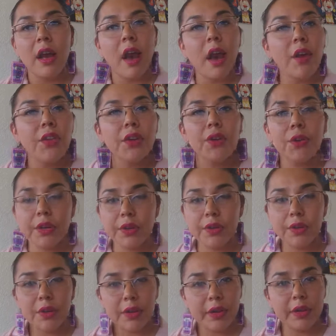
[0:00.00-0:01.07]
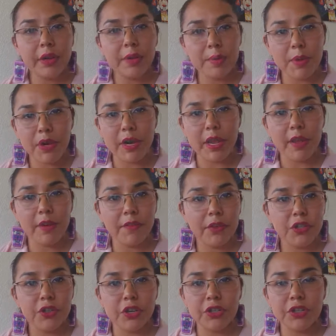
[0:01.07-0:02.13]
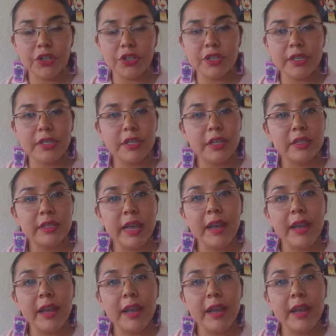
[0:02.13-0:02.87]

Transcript: other critical community infrastructure such as